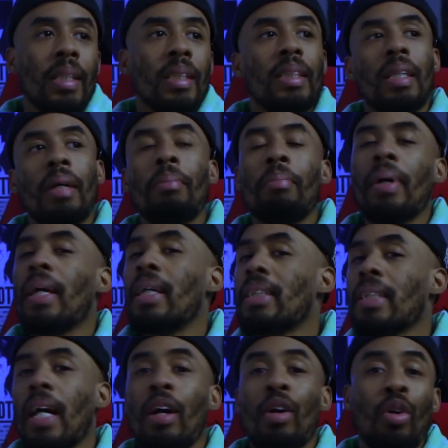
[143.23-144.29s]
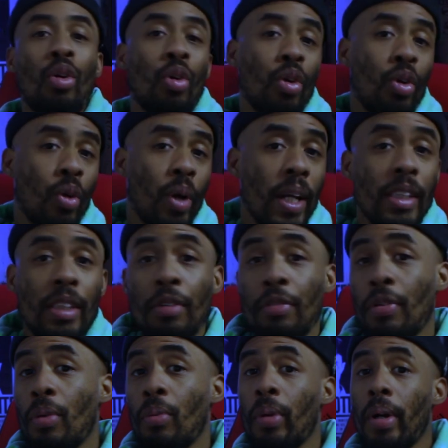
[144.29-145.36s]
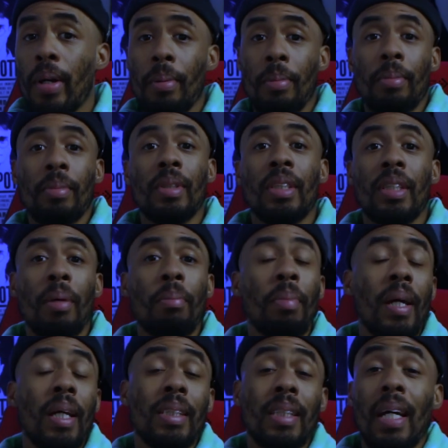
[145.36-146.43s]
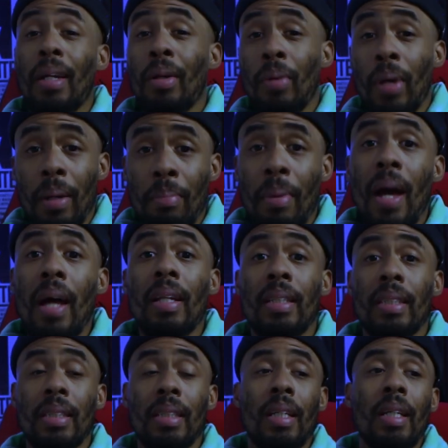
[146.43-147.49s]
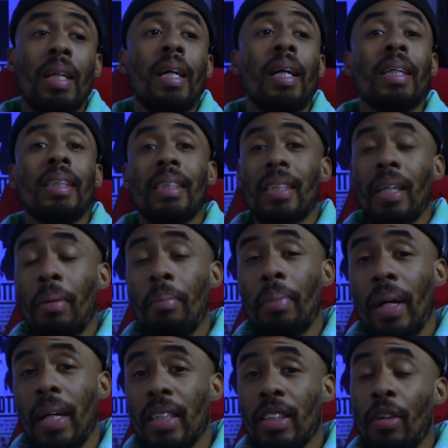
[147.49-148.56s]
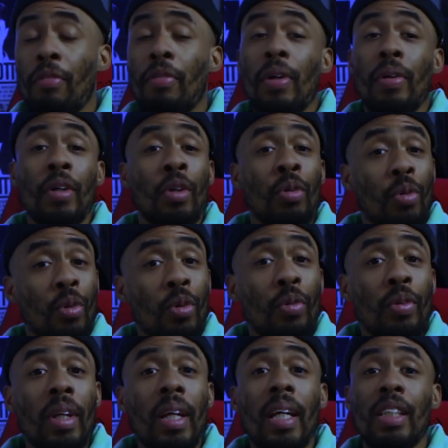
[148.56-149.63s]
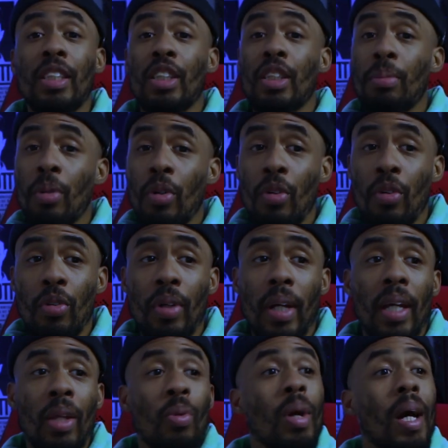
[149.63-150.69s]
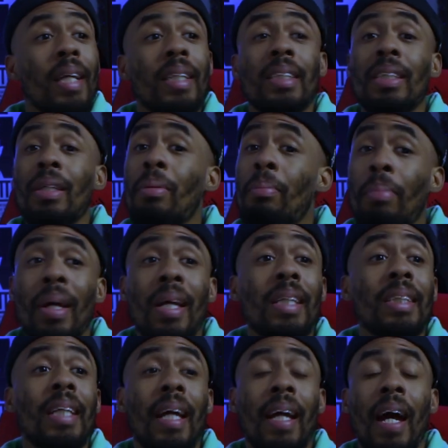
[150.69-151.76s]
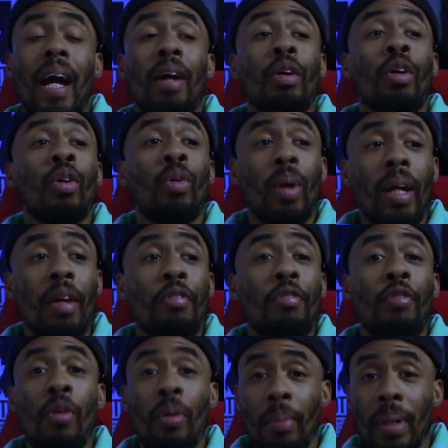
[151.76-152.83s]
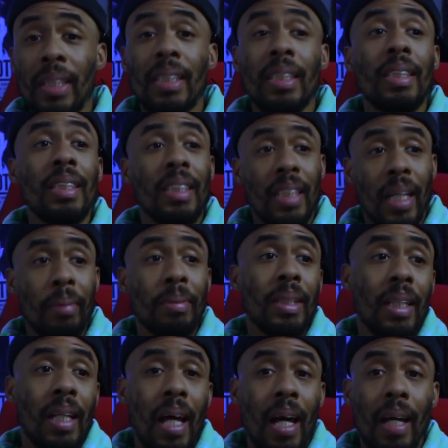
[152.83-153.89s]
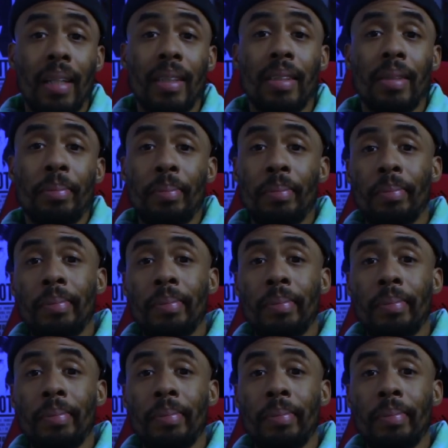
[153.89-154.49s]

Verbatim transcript: Some bands got crazy footwork. Some bands got a great balance. And some bands are very groovy and smooth. And you got some bands that got great formation, shapes, and lines.